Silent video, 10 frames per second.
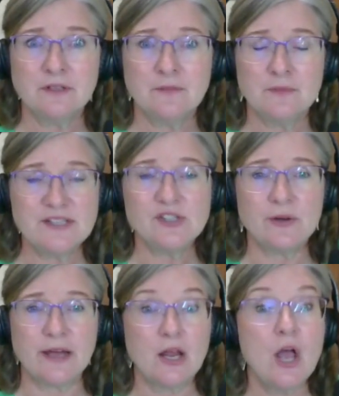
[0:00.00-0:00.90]
Please
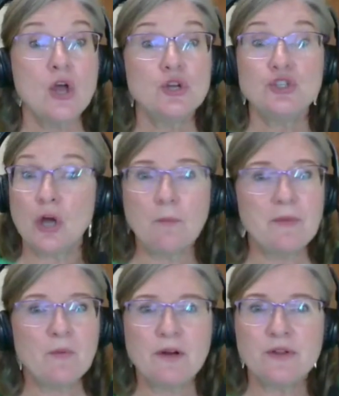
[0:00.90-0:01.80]
do it. Don't
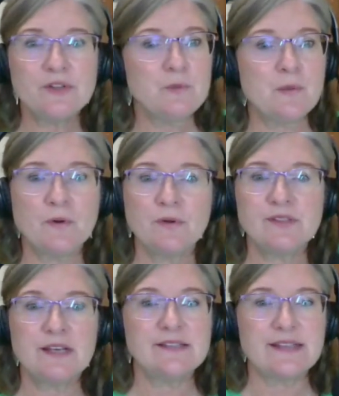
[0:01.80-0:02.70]
be one of those people who
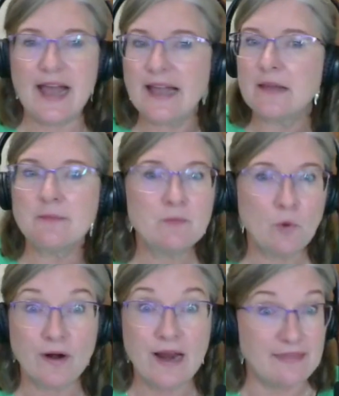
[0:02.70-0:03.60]
says, yeah, give me
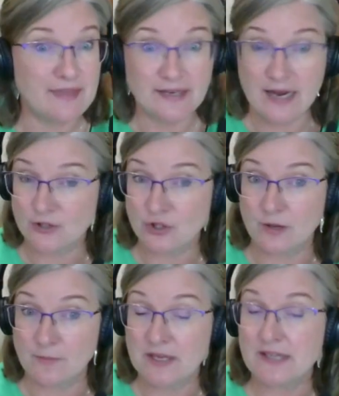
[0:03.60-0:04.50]
more, and then not do
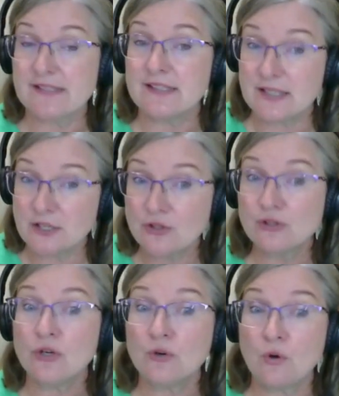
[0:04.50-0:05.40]
it, because the teachers
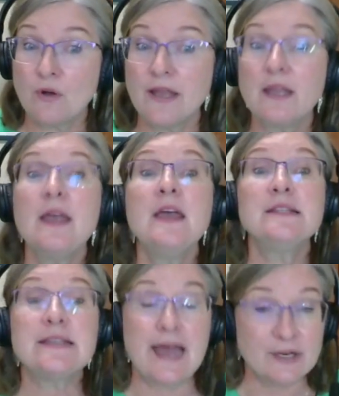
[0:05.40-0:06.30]
are going
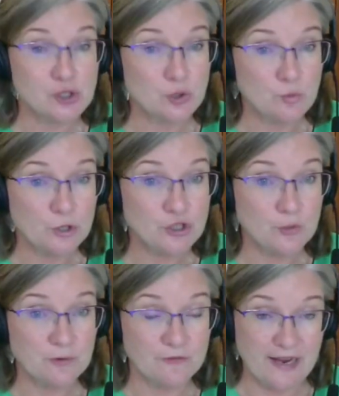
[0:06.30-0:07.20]
to extra work to
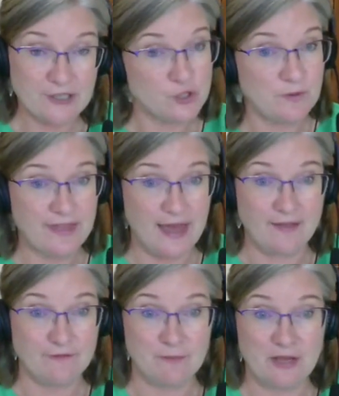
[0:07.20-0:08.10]
provide you with that
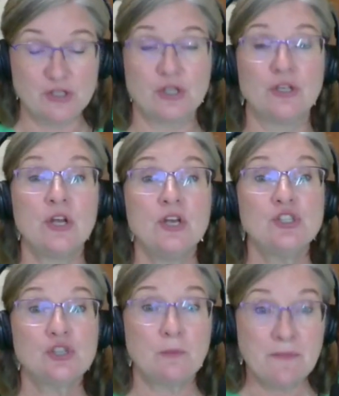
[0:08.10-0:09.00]
information.
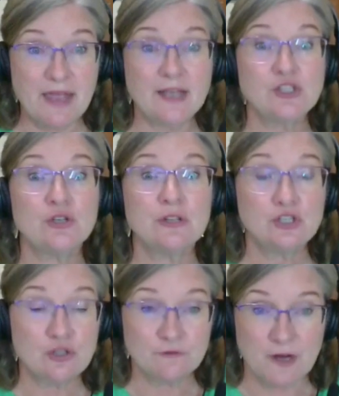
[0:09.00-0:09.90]
So make sure
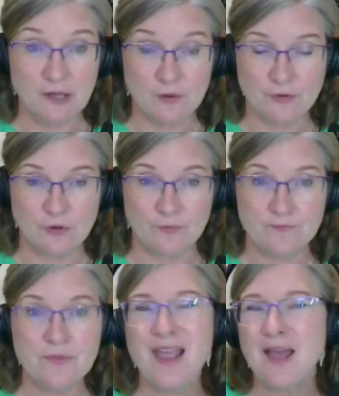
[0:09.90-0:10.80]
that you follow through.
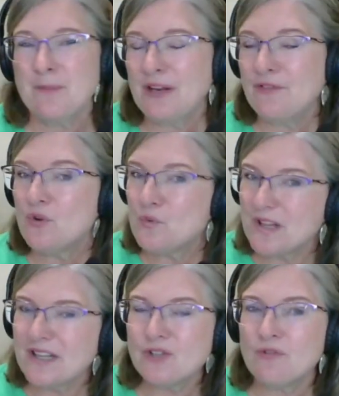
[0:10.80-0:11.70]
But if you
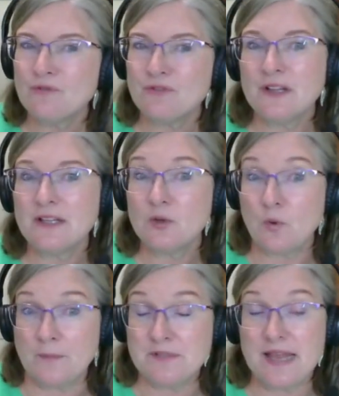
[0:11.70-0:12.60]
really don't feel
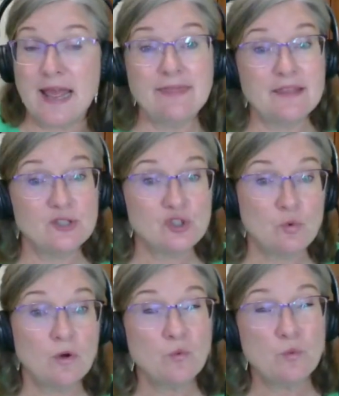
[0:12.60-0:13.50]
equipped and the
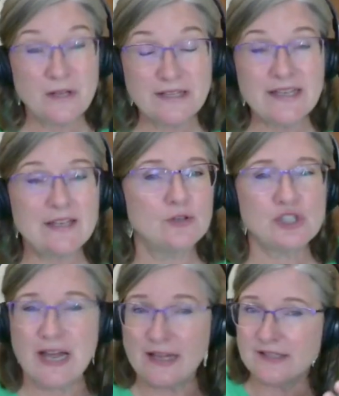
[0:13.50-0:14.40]
school really, your
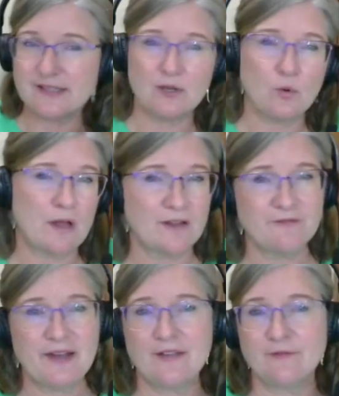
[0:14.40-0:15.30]
child doesn't
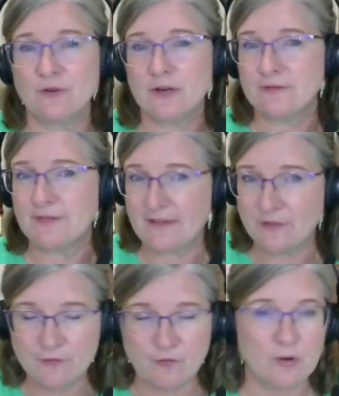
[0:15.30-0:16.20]
qualify for a
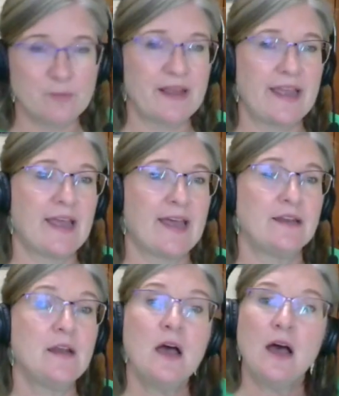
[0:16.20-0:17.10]
504
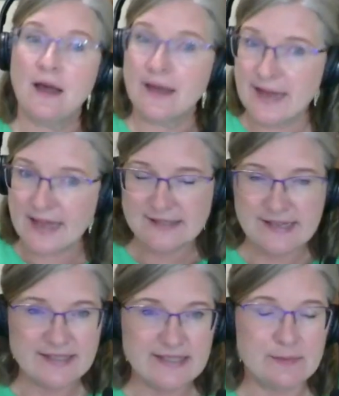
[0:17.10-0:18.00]
plan, an
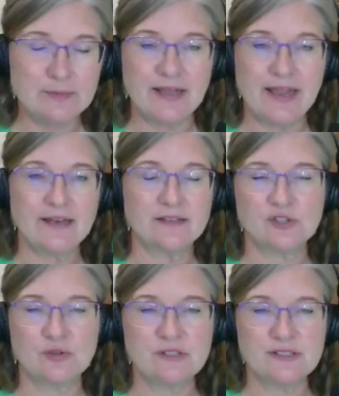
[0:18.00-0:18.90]
SAT plan,
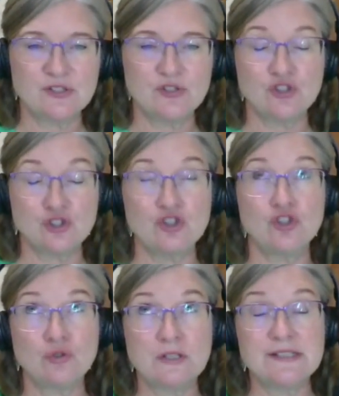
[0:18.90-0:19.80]
student
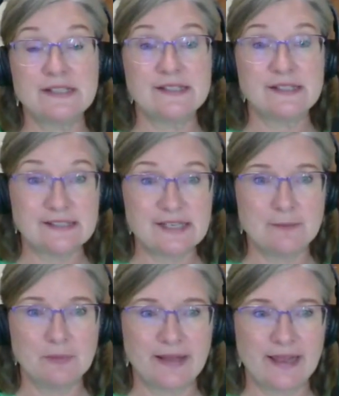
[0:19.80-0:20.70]
assistance
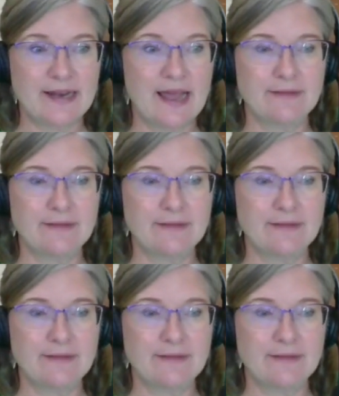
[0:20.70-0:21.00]
team plan,